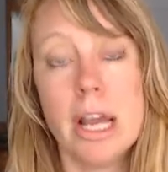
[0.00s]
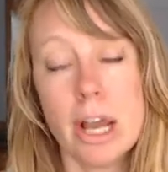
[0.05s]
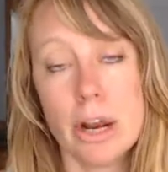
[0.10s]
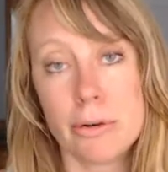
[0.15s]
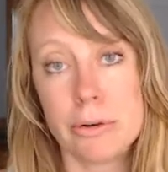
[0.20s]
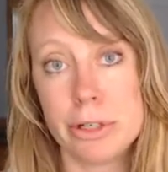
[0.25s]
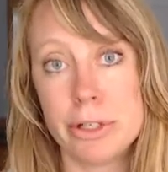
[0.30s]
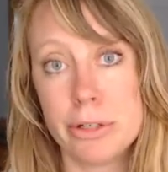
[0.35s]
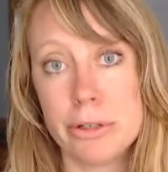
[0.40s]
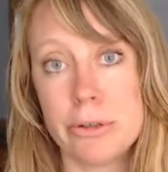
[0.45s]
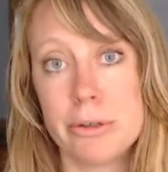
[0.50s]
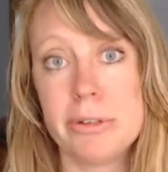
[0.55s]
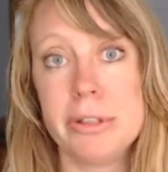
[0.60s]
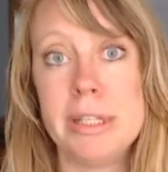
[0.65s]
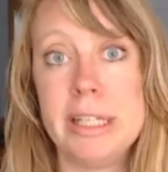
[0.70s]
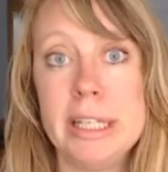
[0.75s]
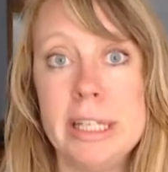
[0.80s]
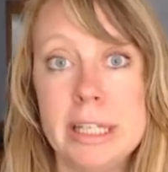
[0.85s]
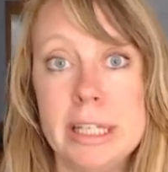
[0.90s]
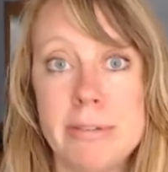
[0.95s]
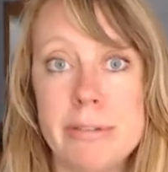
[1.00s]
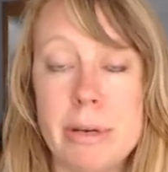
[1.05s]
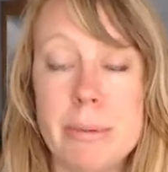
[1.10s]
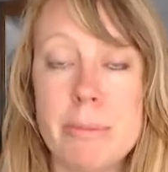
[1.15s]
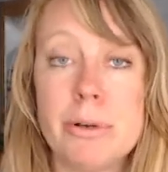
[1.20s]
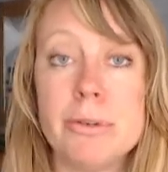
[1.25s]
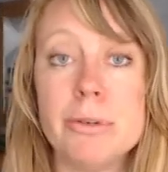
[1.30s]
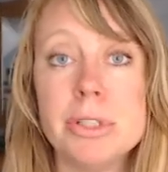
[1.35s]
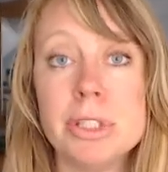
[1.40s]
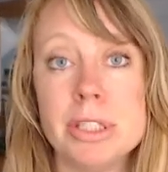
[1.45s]
quote unquote negative
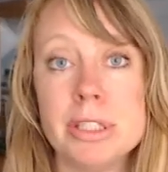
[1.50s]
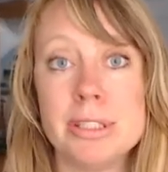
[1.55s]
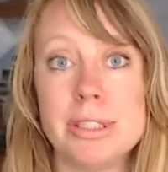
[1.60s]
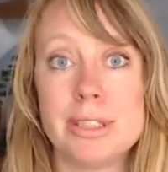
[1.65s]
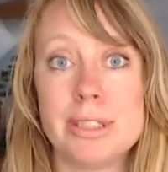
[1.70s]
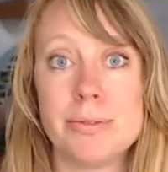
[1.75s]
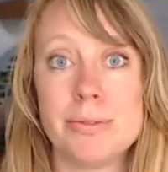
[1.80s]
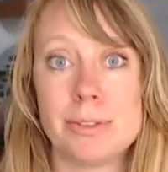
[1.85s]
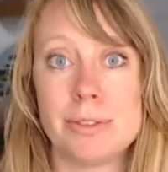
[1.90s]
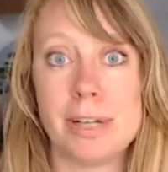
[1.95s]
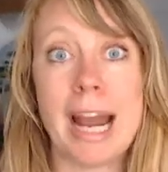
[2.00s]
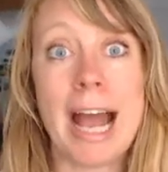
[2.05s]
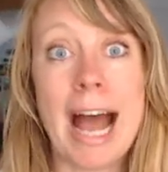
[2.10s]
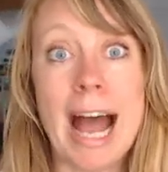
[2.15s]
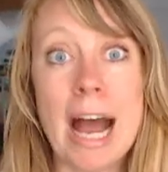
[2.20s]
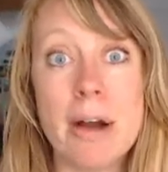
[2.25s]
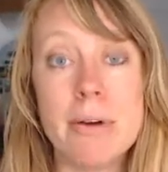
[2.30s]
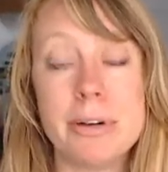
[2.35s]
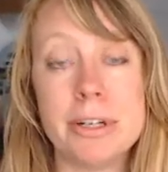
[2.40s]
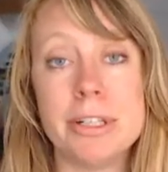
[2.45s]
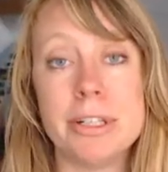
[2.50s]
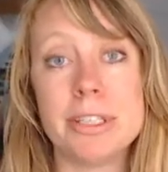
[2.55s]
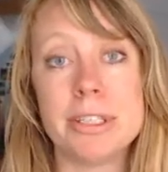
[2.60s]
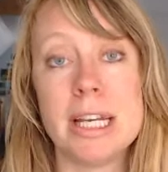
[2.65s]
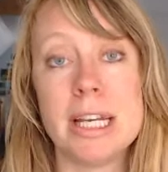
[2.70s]
emotions for hours.